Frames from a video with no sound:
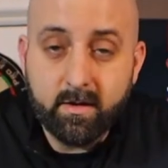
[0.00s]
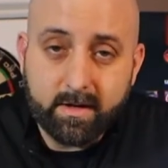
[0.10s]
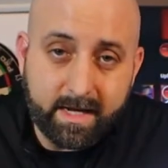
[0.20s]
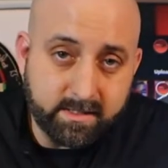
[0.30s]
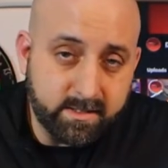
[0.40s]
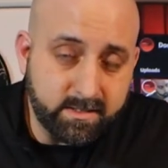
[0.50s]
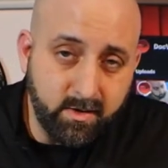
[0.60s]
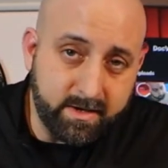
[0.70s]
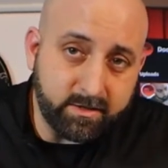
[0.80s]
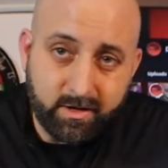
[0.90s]
Okay, so let's
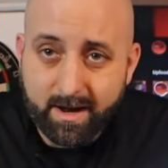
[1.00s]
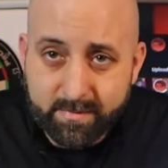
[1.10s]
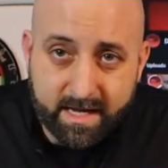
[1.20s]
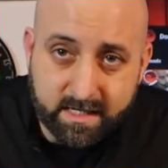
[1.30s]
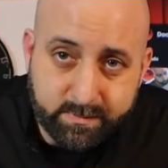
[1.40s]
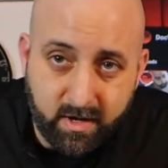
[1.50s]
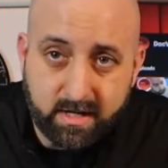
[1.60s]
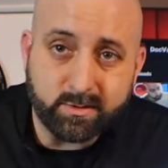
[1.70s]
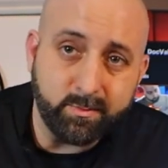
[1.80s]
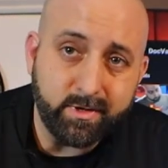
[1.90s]
go ahead and grab the
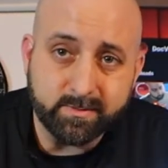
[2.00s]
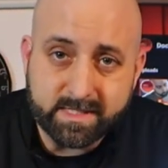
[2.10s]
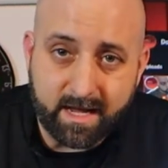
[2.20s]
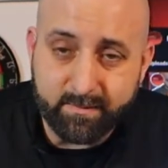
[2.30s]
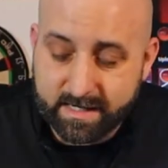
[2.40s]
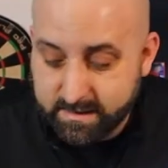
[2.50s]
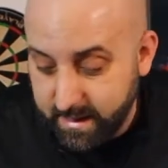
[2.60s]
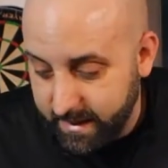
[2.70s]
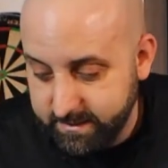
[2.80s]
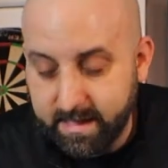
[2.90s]
Xbox. We'll put them side by
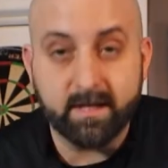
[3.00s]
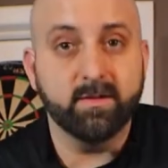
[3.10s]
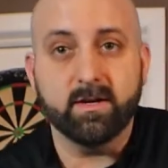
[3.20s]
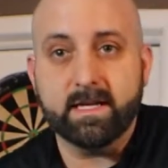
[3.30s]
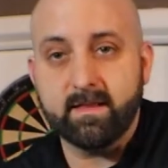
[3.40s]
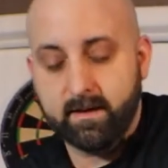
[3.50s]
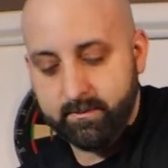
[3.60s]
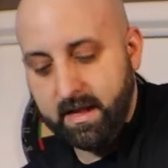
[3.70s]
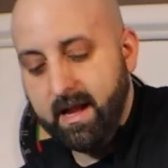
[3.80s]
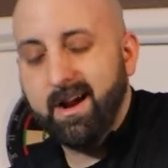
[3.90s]
side and take a look at
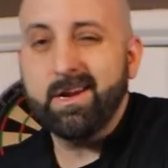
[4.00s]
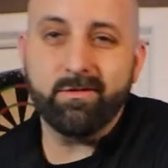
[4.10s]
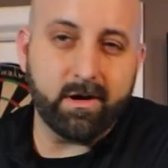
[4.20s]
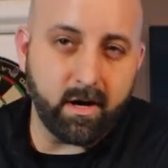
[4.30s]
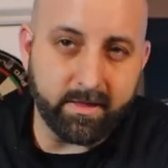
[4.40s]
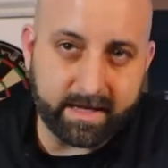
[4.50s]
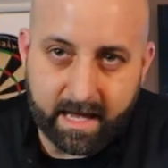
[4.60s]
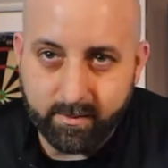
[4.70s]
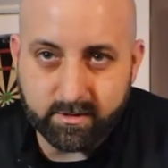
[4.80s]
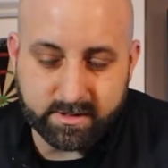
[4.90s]
them. We'll get rid of all the
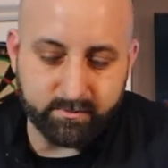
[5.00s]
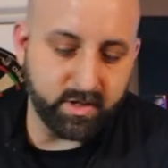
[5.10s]
cables and